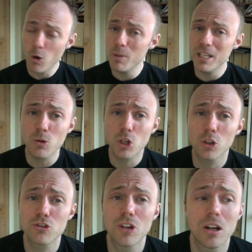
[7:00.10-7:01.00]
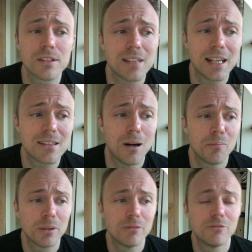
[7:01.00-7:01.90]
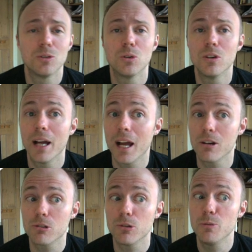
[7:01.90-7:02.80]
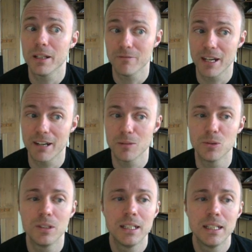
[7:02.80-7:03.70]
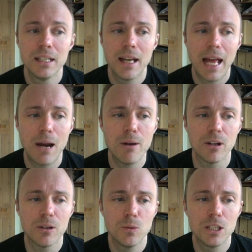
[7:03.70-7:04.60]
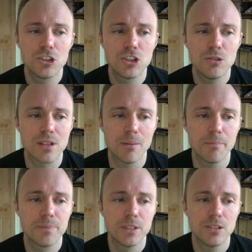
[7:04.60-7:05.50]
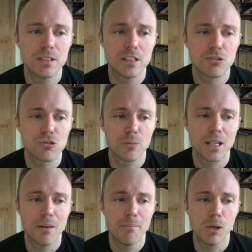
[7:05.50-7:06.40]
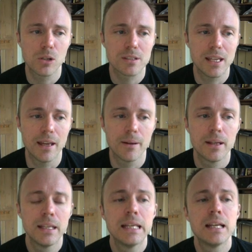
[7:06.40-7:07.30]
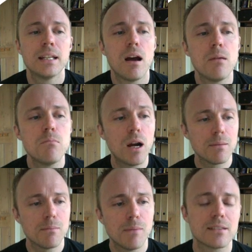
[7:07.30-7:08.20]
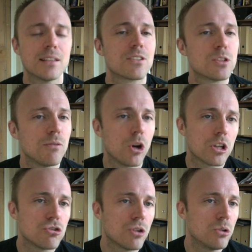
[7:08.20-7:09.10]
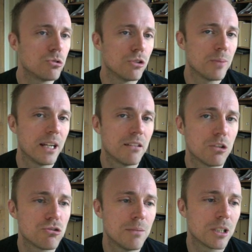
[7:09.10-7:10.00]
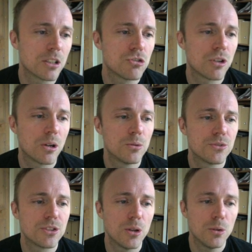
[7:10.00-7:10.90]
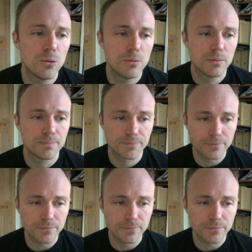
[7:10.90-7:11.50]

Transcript: there will be no contrast set up for our grouping variable. However, we can choose some using this drop-down box here. Now, it might make sense, because we've got a control group here, no treatment control, to